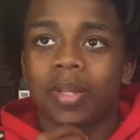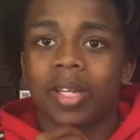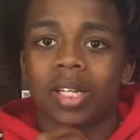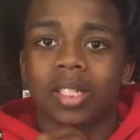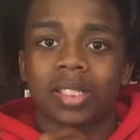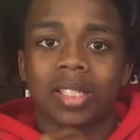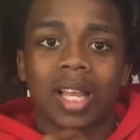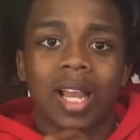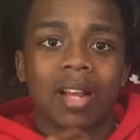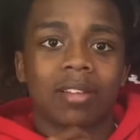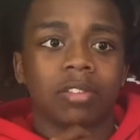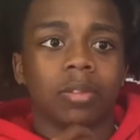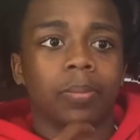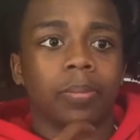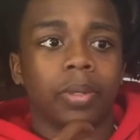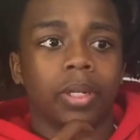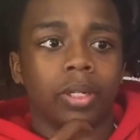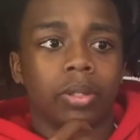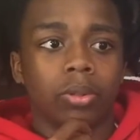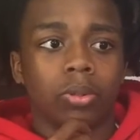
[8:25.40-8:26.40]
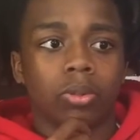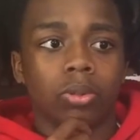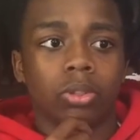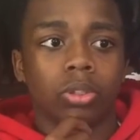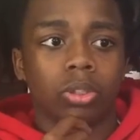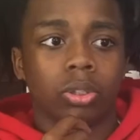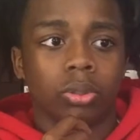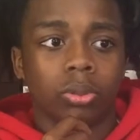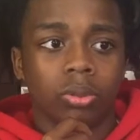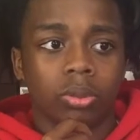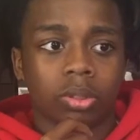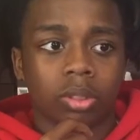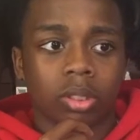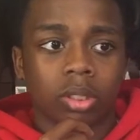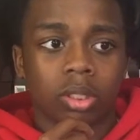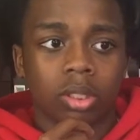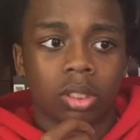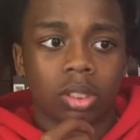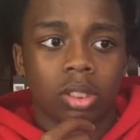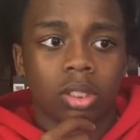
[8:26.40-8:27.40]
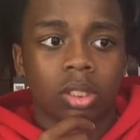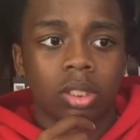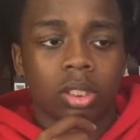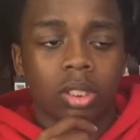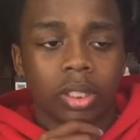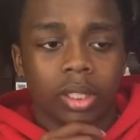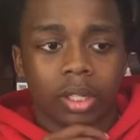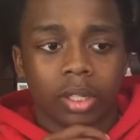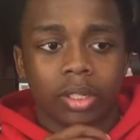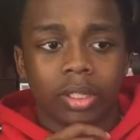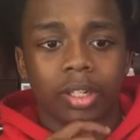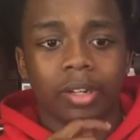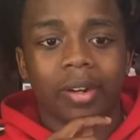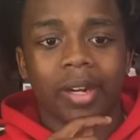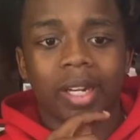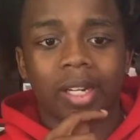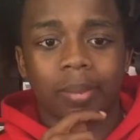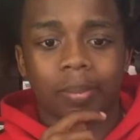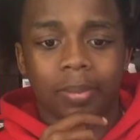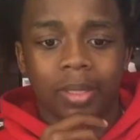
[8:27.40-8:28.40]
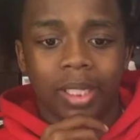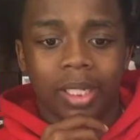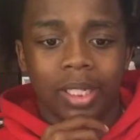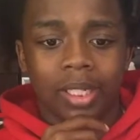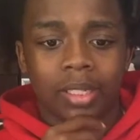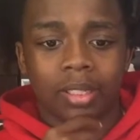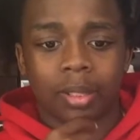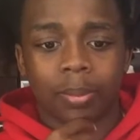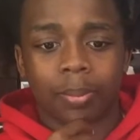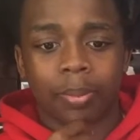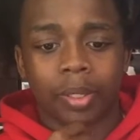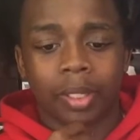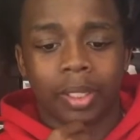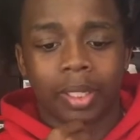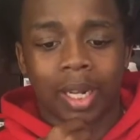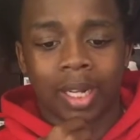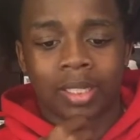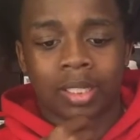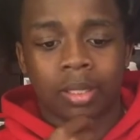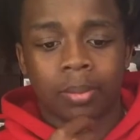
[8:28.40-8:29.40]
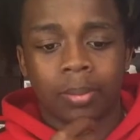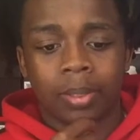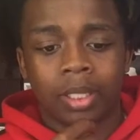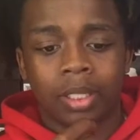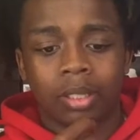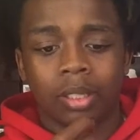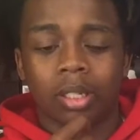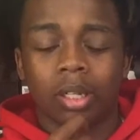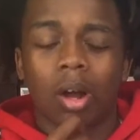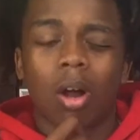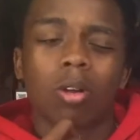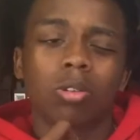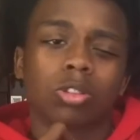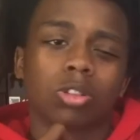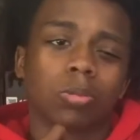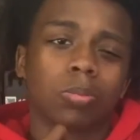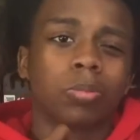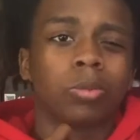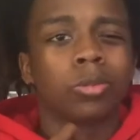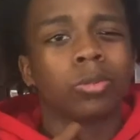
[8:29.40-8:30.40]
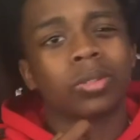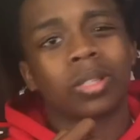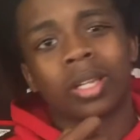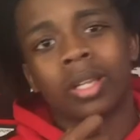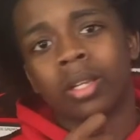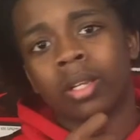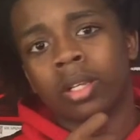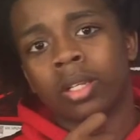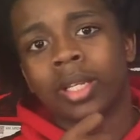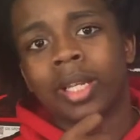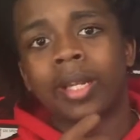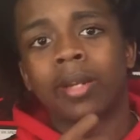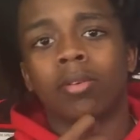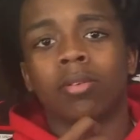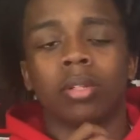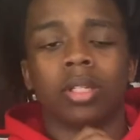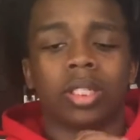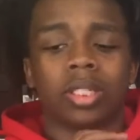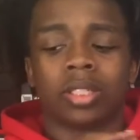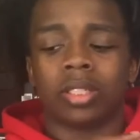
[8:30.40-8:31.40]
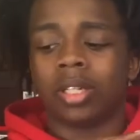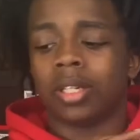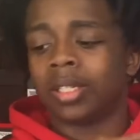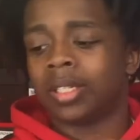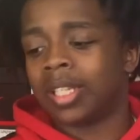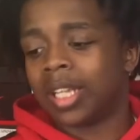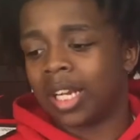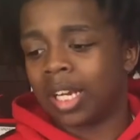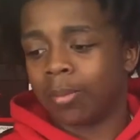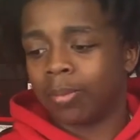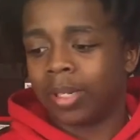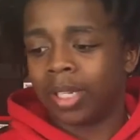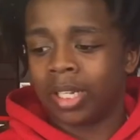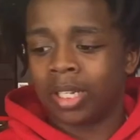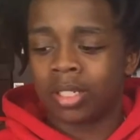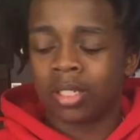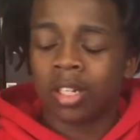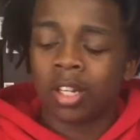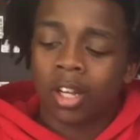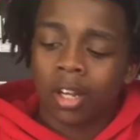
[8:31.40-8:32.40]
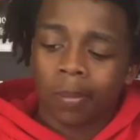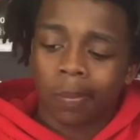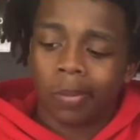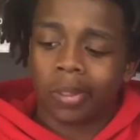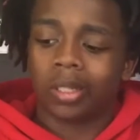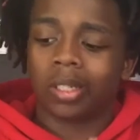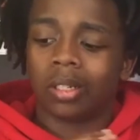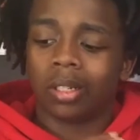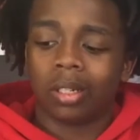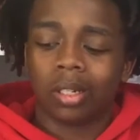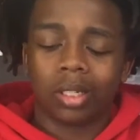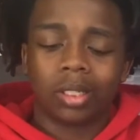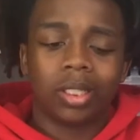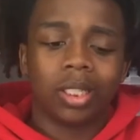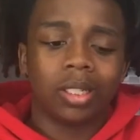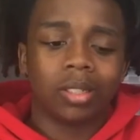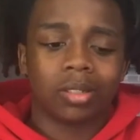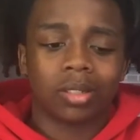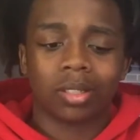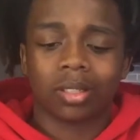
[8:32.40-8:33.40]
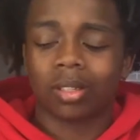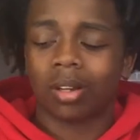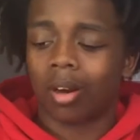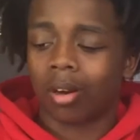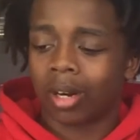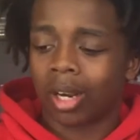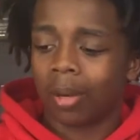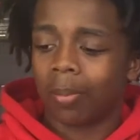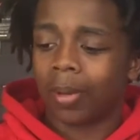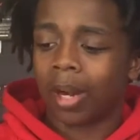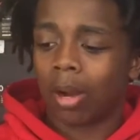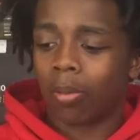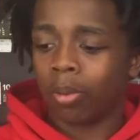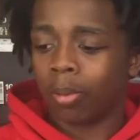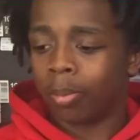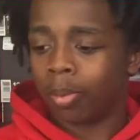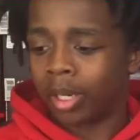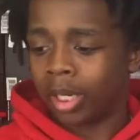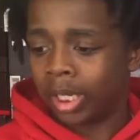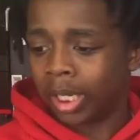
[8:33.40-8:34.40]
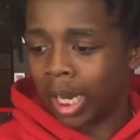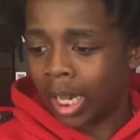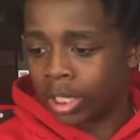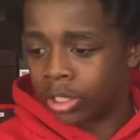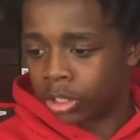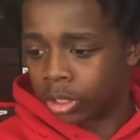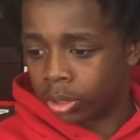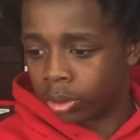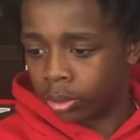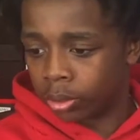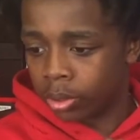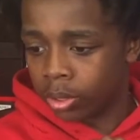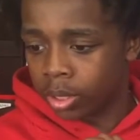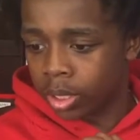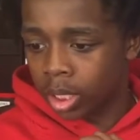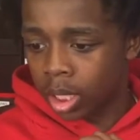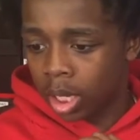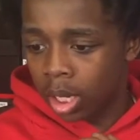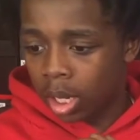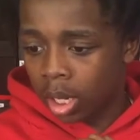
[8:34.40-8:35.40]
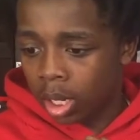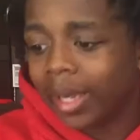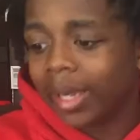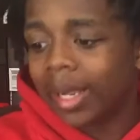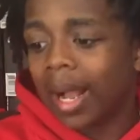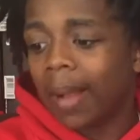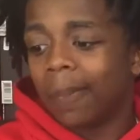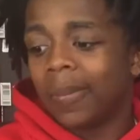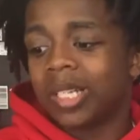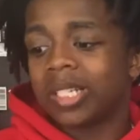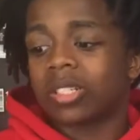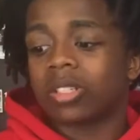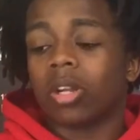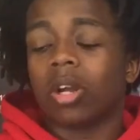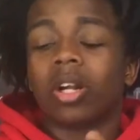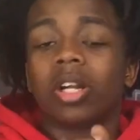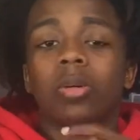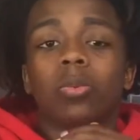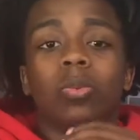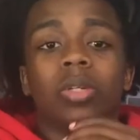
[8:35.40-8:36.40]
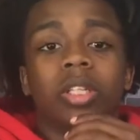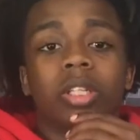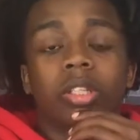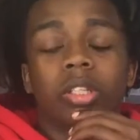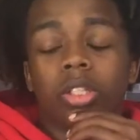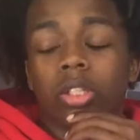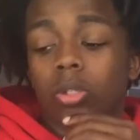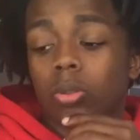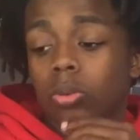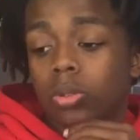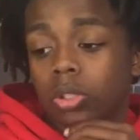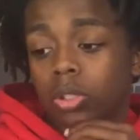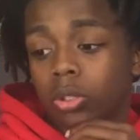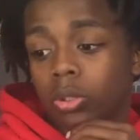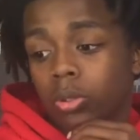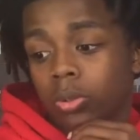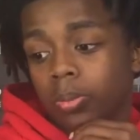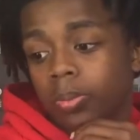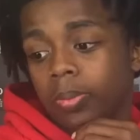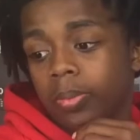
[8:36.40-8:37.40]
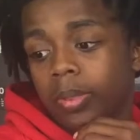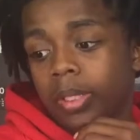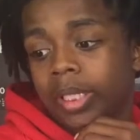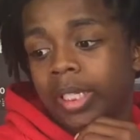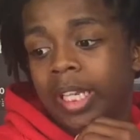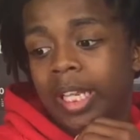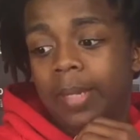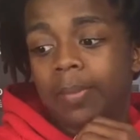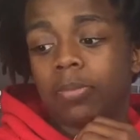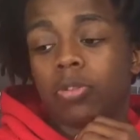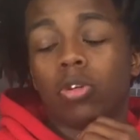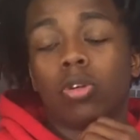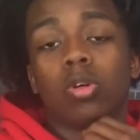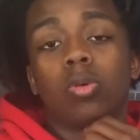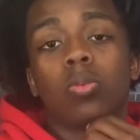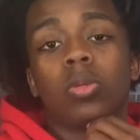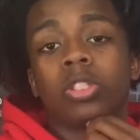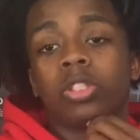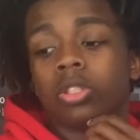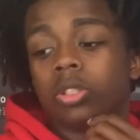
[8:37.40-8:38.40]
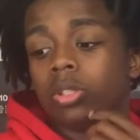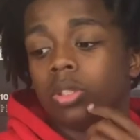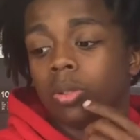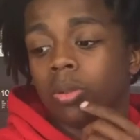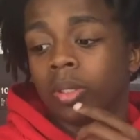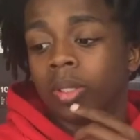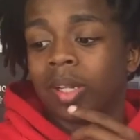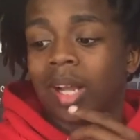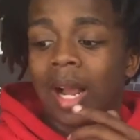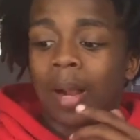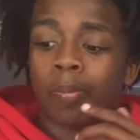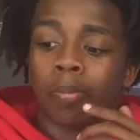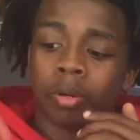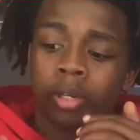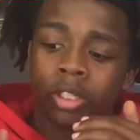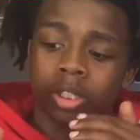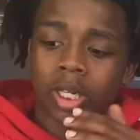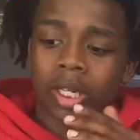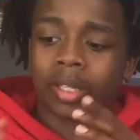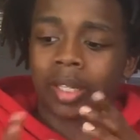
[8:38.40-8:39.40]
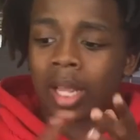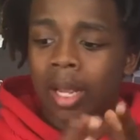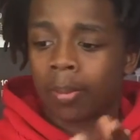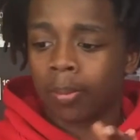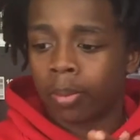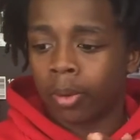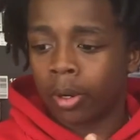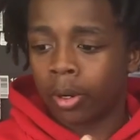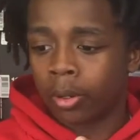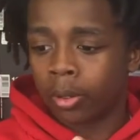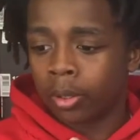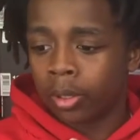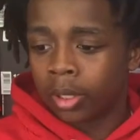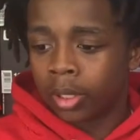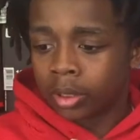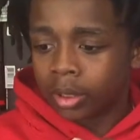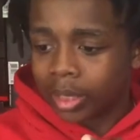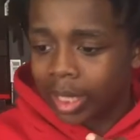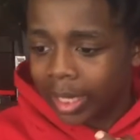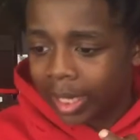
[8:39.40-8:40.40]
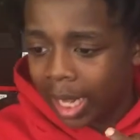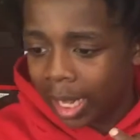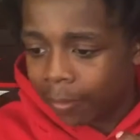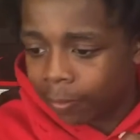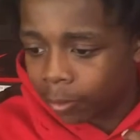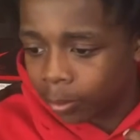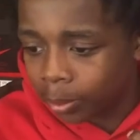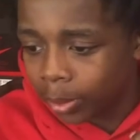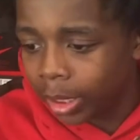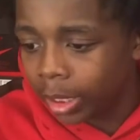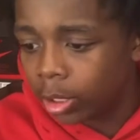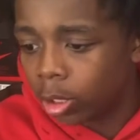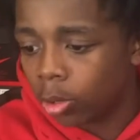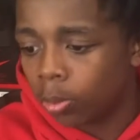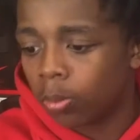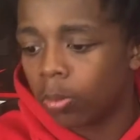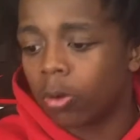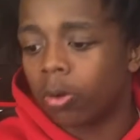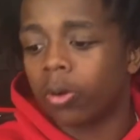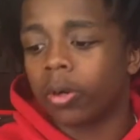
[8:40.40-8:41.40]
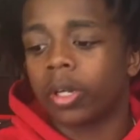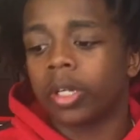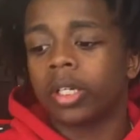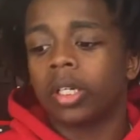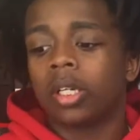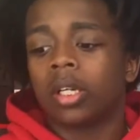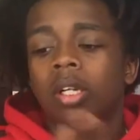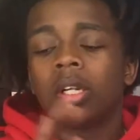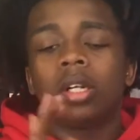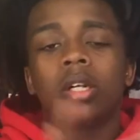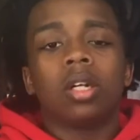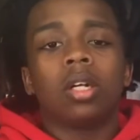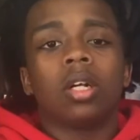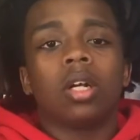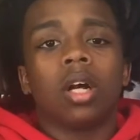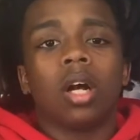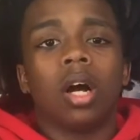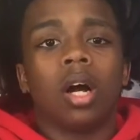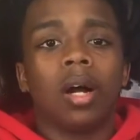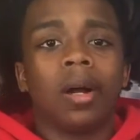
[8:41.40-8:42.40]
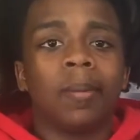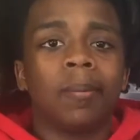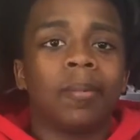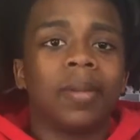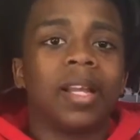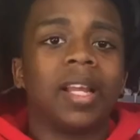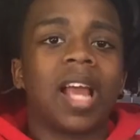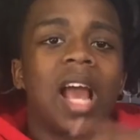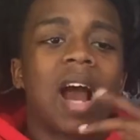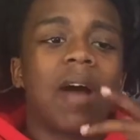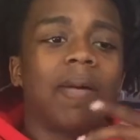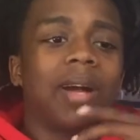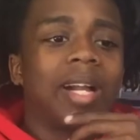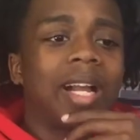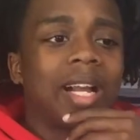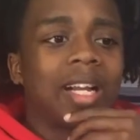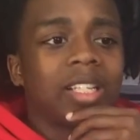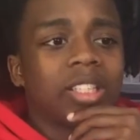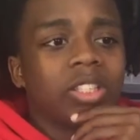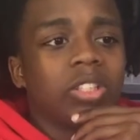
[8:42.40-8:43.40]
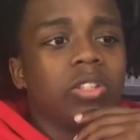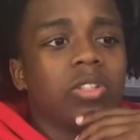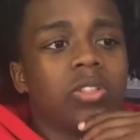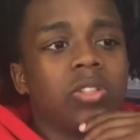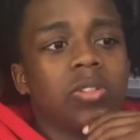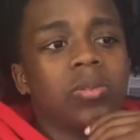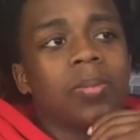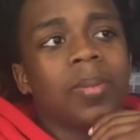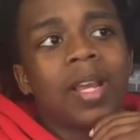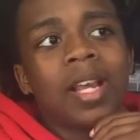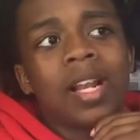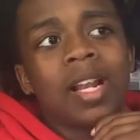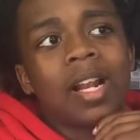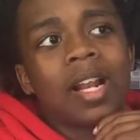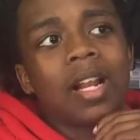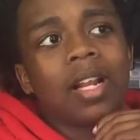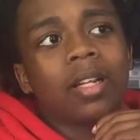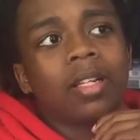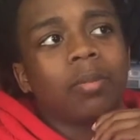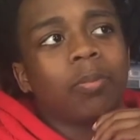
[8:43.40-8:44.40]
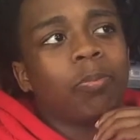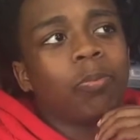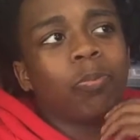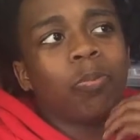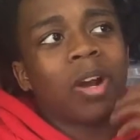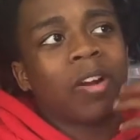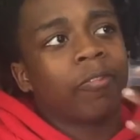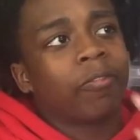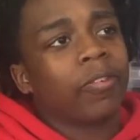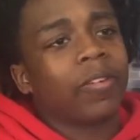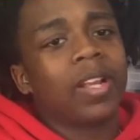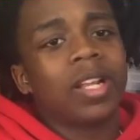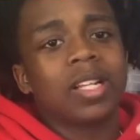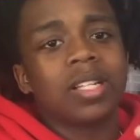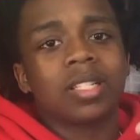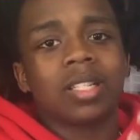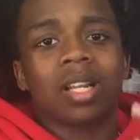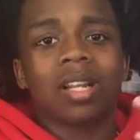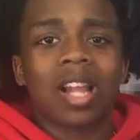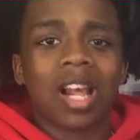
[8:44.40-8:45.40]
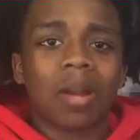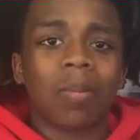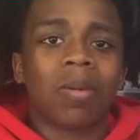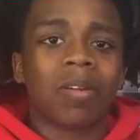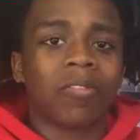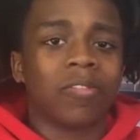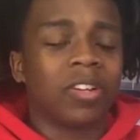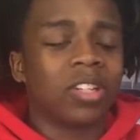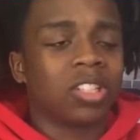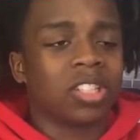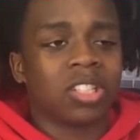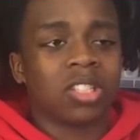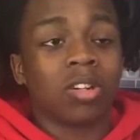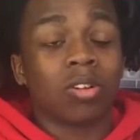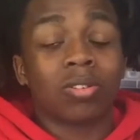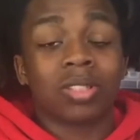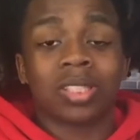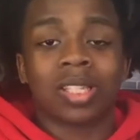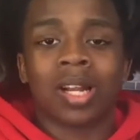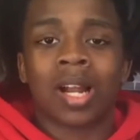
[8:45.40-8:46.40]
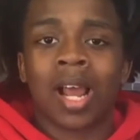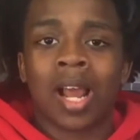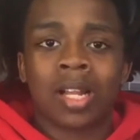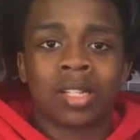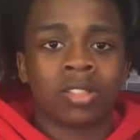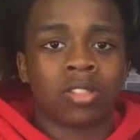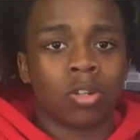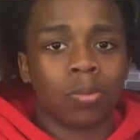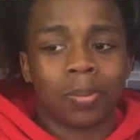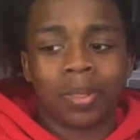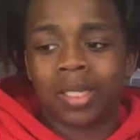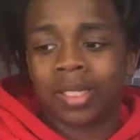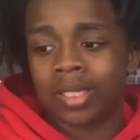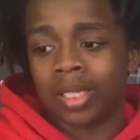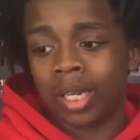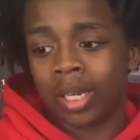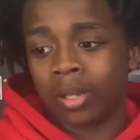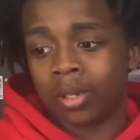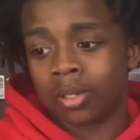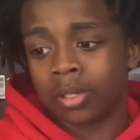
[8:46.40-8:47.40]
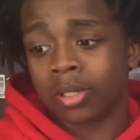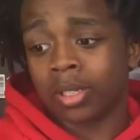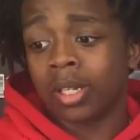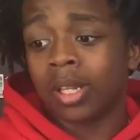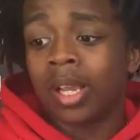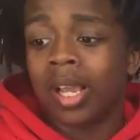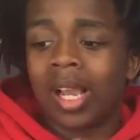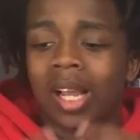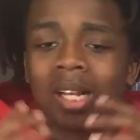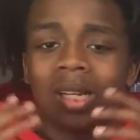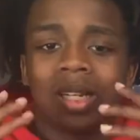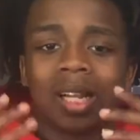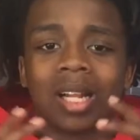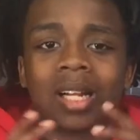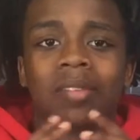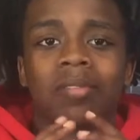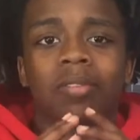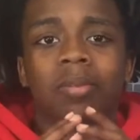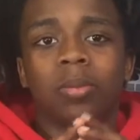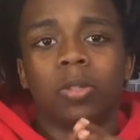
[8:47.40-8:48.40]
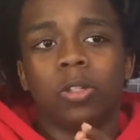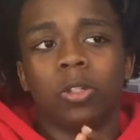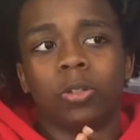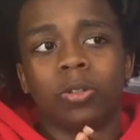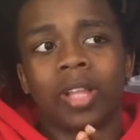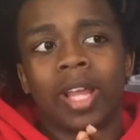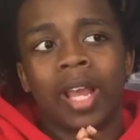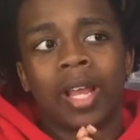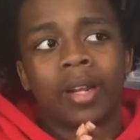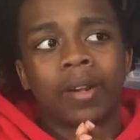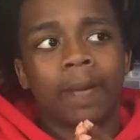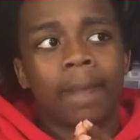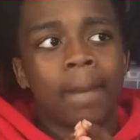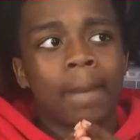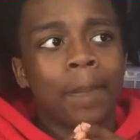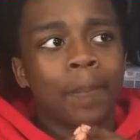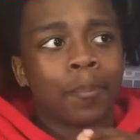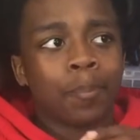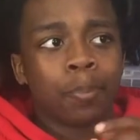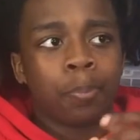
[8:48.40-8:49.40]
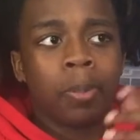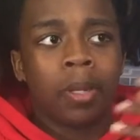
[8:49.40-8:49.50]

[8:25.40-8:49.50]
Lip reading: Just because they have some pretty cool shoes. Their NMDs are pretty nice to me. The Ultra Boosts, they don't look as good as the NMDs. But the Adidas are coming out with pretty nice shoes. What got me started with YouTube? Keep doing what you're doing. I appreciate that, bro. That came from Nico Morin. And how I got into YouTube, man, a lot of my friends had noticed that I had so many sneakers, and a lot of them knew that